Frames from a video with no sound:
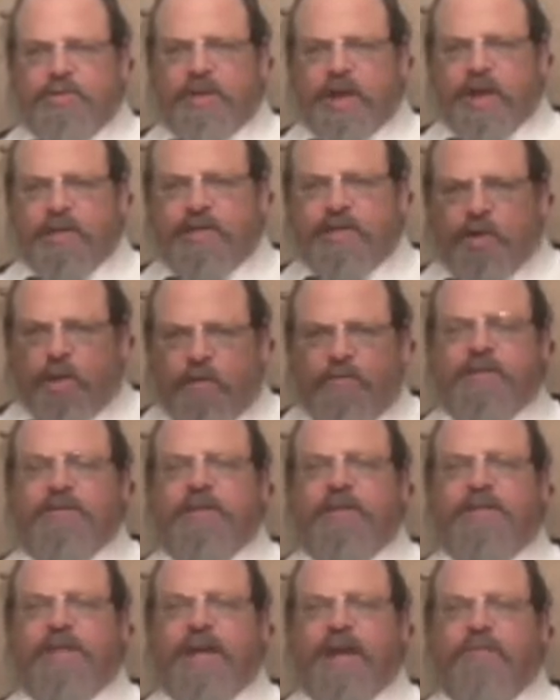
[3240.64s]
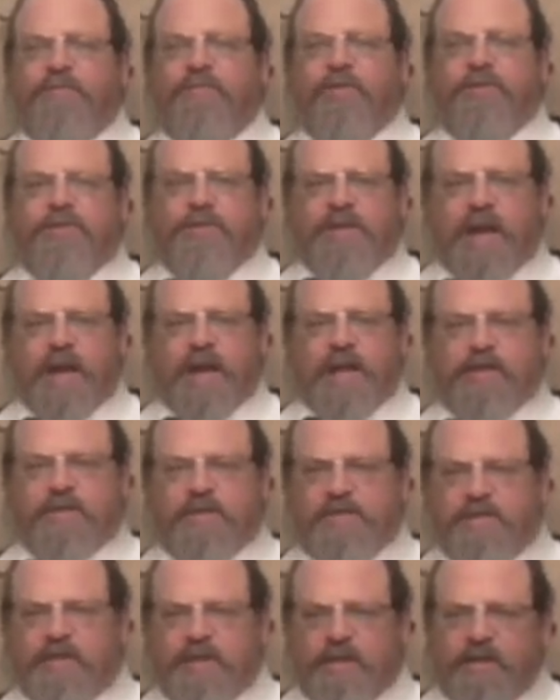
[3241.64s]
sides. A kofitz doesn't have two
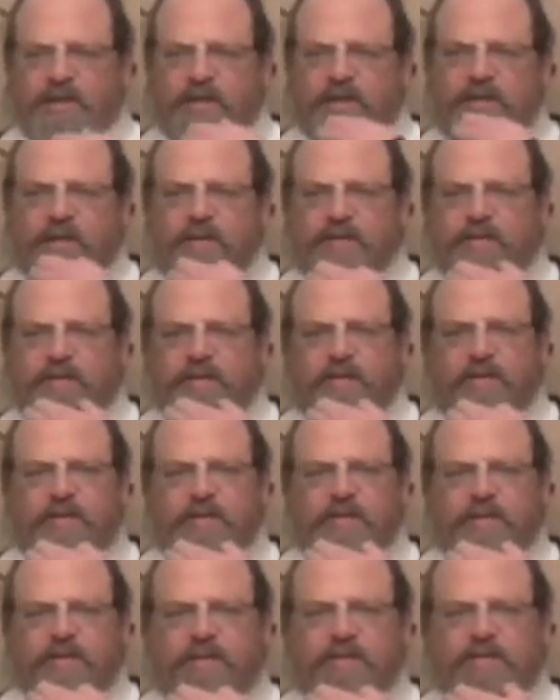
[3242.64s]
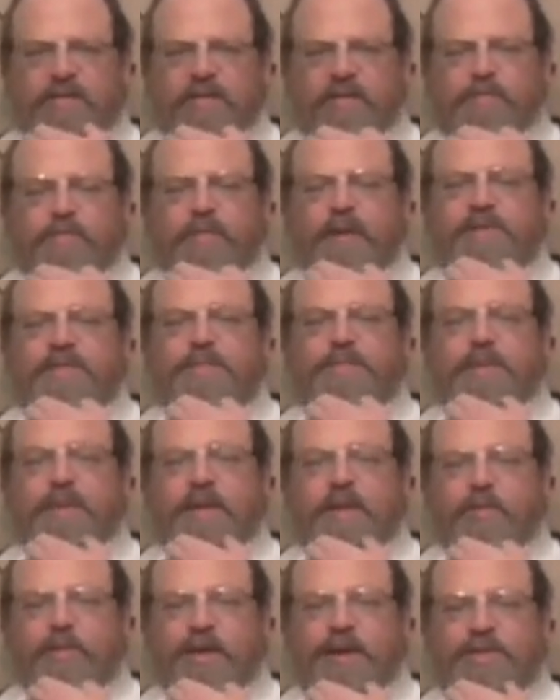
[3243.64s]
sides. Must
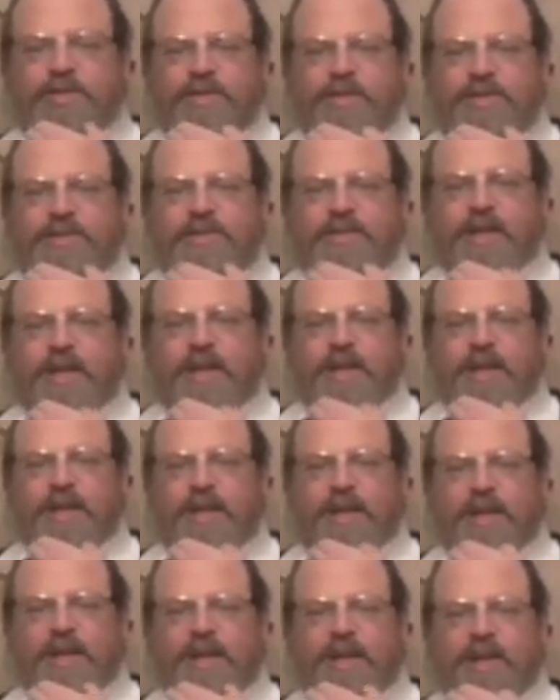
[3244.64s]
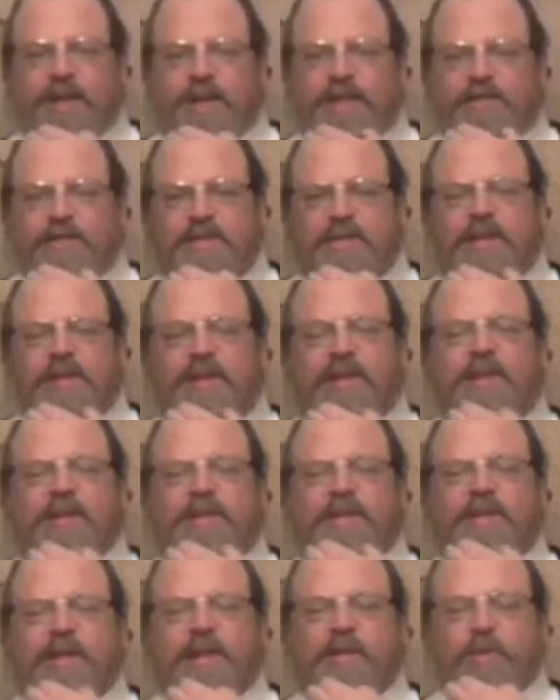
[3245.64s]
be, Rashi says,
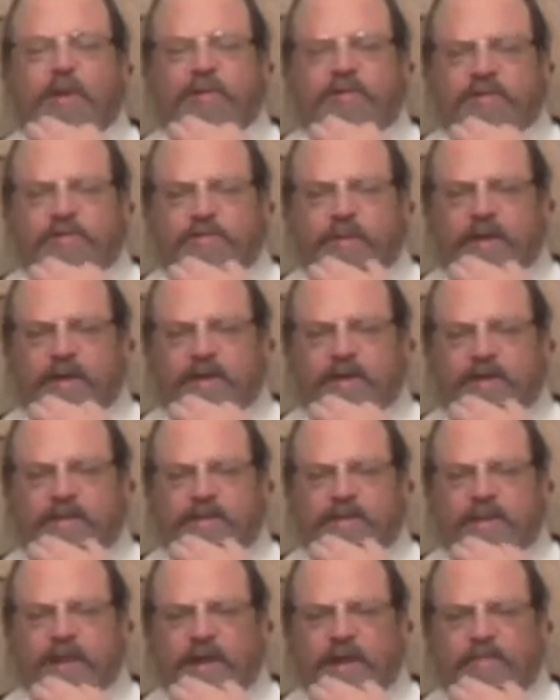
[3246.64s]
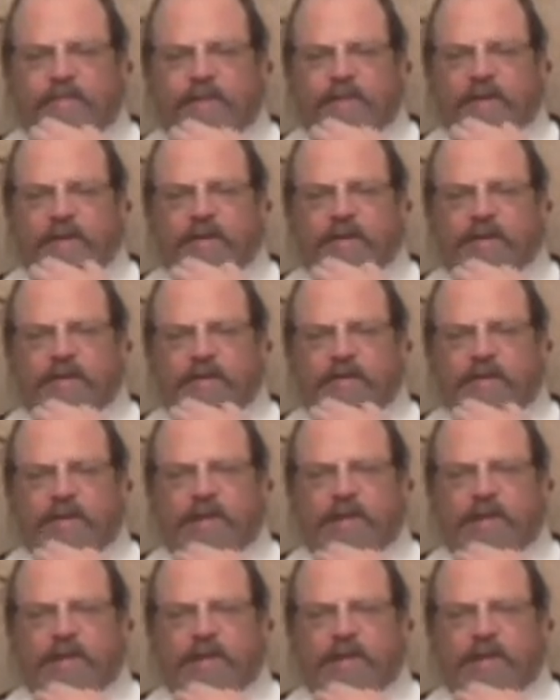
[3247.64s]
that whoever's making the statement